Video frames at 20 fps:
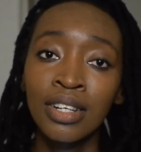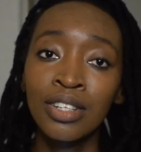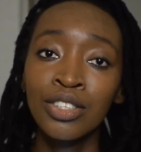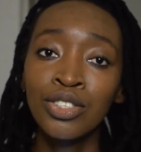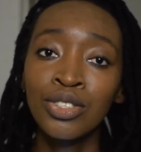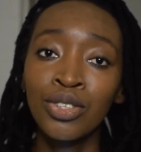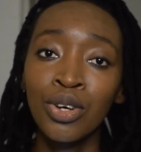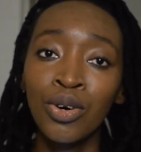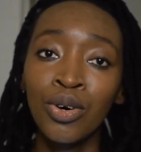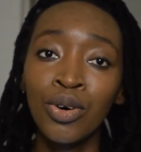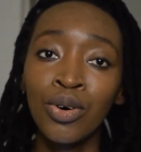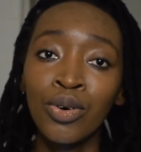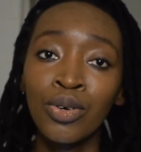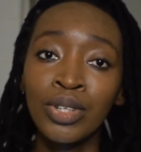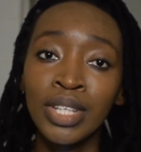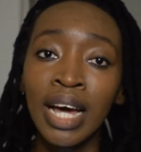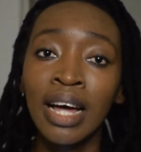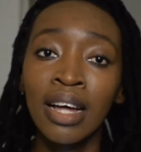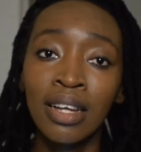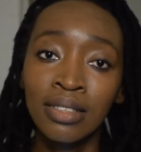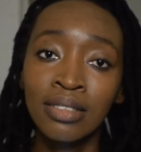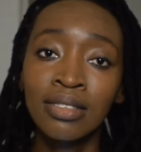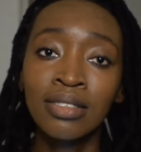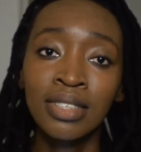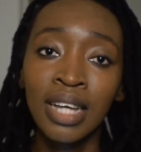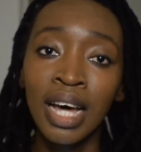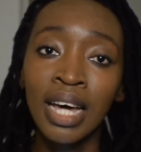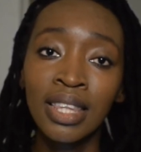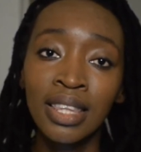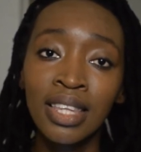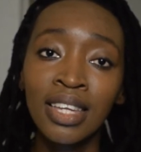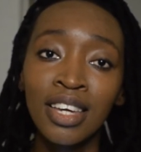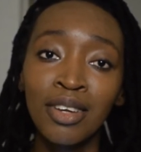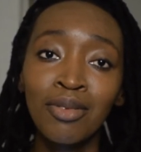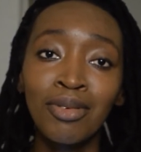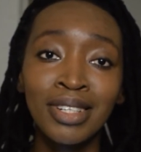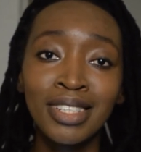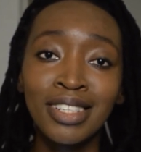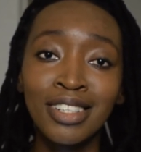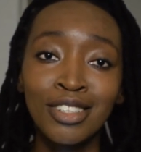So yeah, I think it
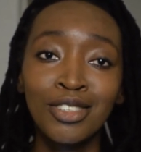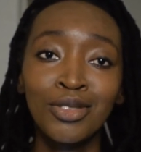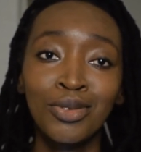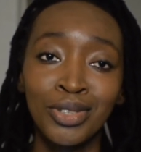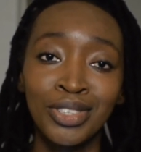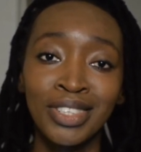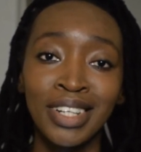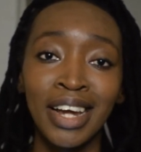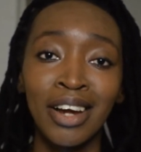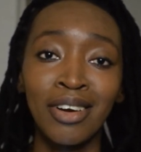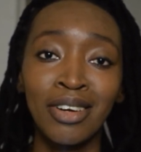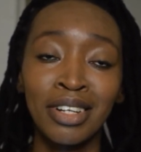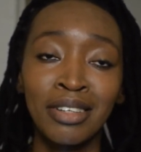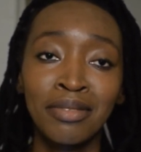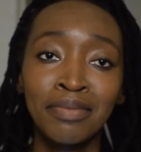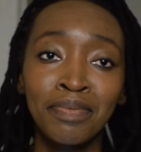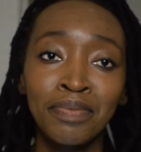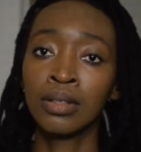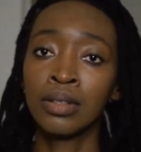was extraordinary.